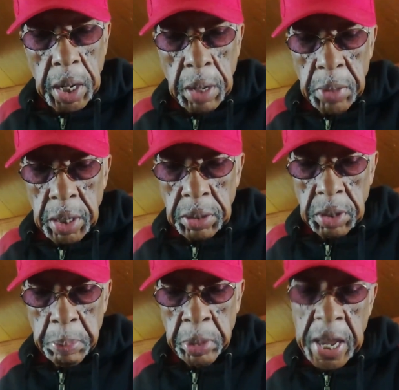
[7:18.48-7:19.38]
the
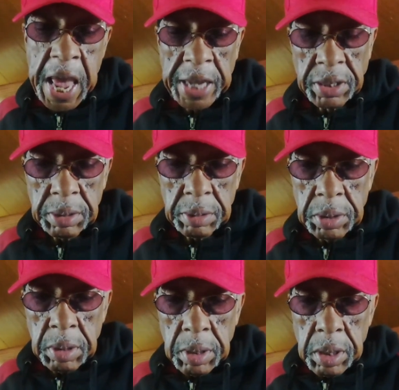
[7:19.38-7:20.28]
enemy's uh, plant.
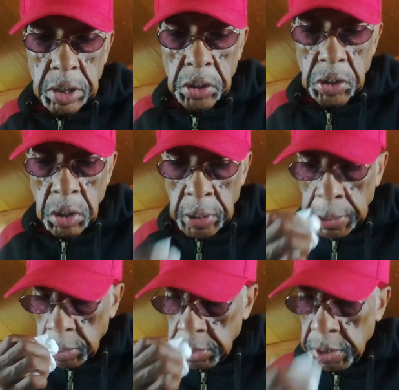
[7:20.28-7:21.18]
You
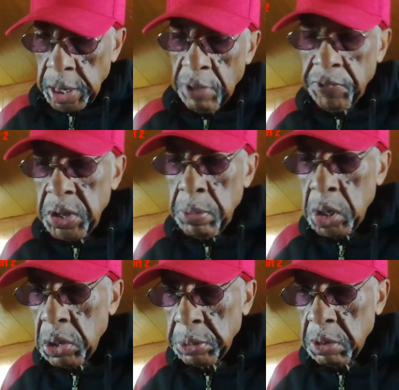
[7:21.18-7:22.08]
know, they're going to send that
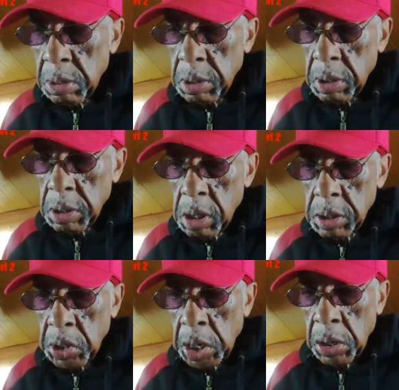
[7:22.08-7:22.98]
female,
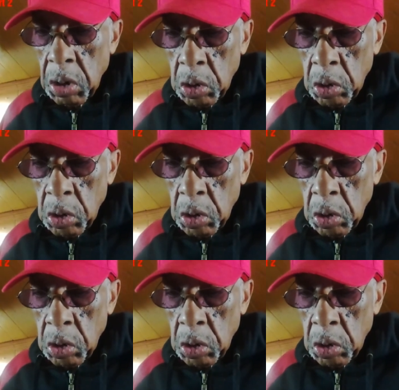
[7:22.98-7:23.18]
you